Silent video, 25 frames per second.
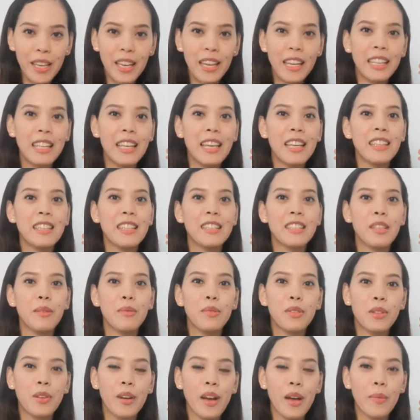Click the
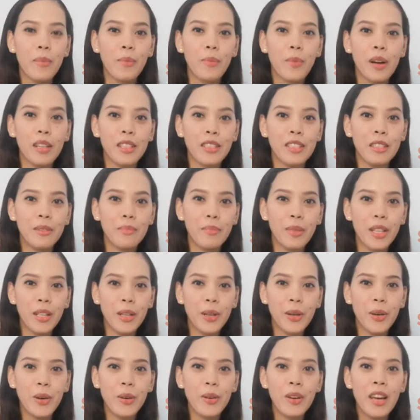subscribe button
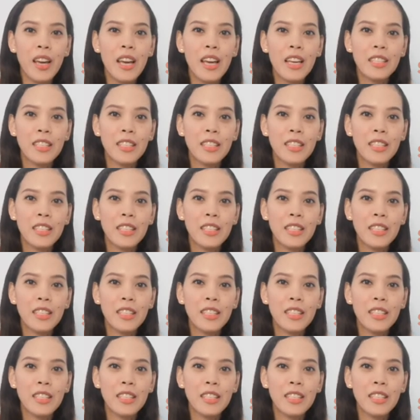below